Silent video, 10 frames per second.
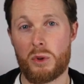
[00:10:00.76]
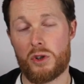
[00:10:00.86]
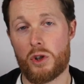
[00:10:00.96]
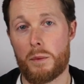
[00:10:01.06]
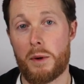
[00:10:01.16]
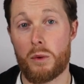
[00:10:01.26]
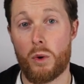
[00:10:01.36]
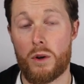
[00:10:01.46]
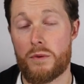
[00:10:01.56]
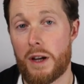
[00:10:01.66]
not sure about the
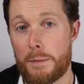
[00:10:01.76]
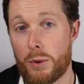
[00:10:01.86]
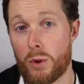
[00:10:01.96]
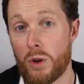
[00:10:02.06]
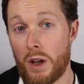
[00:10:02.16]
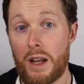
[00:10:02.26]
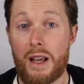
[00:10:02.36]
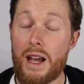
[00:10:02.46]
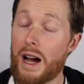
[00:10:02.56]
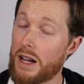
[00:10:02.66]
water fed pole.
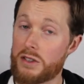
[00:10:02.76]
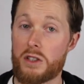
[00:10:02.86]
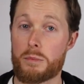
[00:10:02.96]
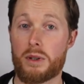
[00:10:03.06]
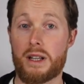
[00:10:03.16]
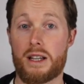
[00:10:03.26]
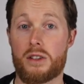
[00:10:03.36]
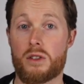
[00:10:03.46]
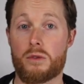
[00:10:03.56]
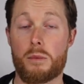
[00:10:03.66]
It has its
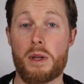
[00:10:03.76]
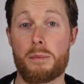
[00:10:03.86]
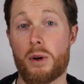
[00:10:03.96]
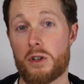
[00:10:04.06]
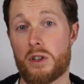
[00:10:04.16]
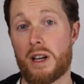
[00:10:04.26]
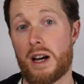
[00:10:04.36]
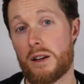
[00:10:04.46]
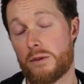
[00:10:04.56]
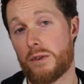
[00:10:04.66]
place. For me personally,
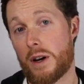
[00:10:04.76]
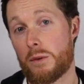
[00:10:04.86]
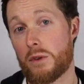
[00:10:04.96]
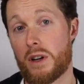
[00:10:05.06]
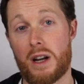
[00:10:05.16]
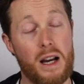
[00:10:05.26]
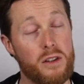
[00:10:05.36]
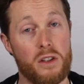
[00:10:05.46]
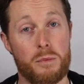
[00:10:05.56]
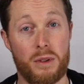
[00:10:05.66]
I've found that it
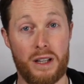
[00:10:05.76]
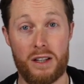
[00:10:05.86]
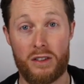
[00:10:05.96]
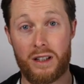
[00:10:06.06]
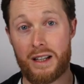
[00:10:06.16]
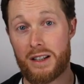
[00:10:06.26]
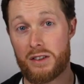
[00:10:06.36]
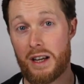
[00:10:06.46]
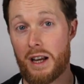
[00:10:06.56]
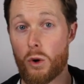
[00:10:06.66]
has its place, and like I
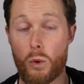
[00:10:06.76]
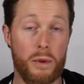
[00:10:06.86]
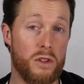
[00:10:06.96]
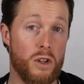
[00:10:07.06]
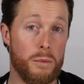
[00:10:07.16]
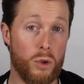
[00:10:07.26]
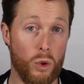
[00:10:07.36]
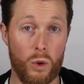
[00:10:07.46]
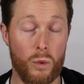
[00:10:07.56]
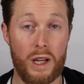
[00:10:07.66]
say, it opens up
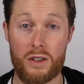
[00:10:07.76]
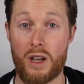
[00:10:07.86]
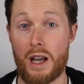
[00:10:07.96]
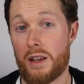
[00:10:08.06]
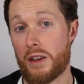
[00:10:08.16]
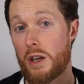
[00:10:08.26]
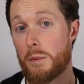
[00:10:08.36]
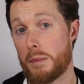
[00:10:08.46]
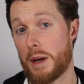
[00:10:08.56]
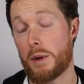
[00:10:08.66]
doorways that you
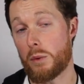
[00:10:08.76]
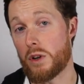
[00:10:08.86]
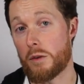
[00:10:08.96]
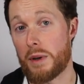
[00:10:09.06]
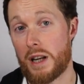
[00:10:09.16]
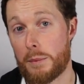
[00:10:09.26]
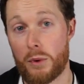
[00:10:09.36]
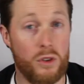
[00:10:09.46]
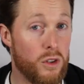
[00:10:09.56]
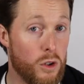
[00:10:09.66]
maybe wouldn't have been
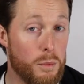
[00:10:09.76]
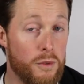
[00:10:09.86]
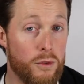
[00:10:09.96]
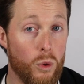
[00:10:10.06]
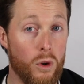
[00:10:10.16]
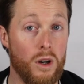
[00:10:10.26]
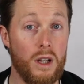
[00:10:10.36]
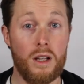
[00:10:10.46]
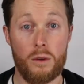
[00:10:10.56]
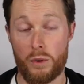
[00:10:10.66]
able to do before
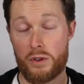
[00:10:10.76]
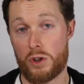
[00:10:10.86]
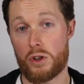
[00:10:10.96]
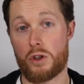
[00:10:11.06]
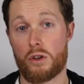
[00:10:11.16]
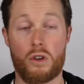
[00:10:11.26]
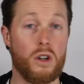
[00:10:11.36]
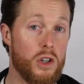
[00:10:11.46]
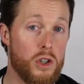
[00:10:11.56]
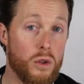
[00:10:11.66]
with just your
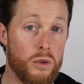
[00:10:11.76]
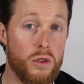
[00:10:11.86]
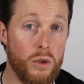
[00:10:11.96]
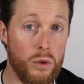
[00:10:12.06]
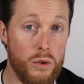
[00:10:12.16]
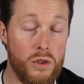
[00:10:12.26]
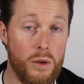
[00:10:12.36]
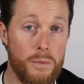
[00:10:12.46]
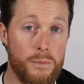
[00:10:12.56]
traditional tools.